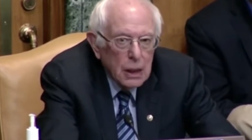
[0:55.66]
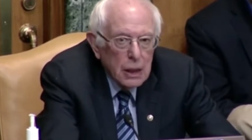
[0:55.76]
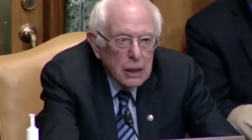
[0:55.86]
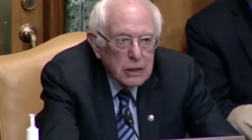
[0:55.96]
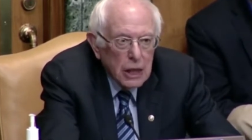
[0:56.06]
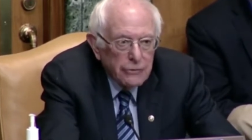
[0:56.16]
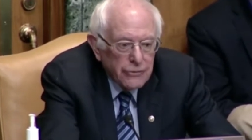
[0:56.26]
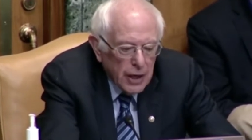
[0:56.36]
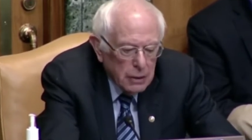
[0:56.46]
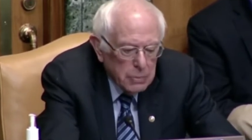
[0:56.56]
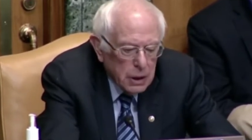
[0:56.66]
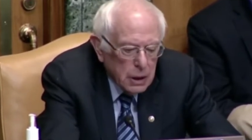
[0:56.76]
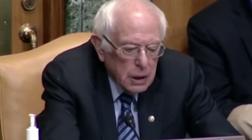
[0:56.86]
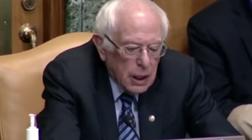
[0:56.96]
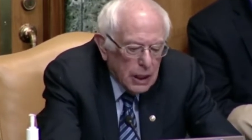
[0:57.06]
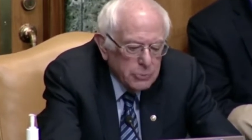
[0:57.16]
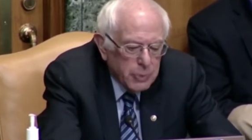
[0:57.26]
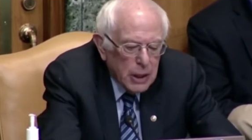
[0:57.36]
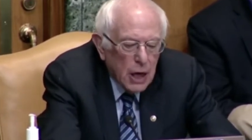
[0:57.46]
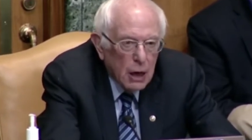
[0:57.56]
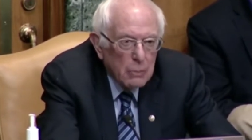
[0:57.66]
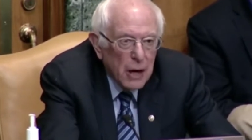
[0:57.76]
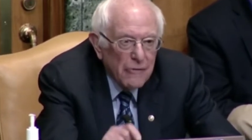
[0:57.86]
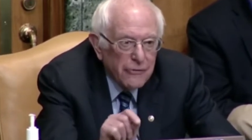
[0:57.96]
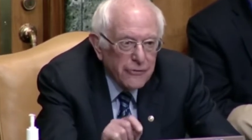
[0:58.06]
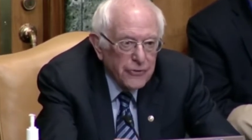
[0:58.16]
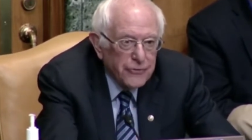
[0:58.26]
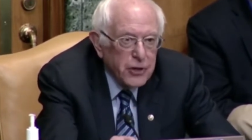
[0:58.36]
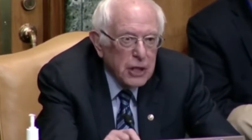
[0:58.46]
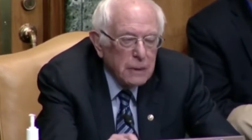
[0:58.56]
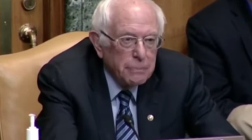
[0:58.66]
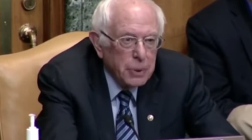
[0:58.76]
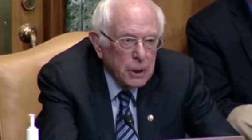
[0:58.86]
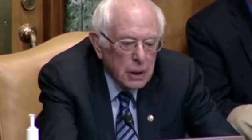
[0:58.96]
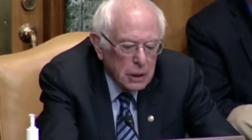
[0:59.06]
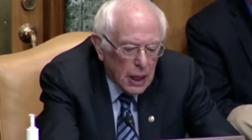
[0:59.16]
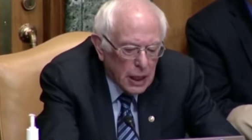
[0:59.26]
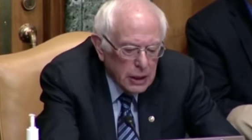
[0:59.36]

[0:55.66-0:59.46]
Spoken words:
It is a family that has become $50 billion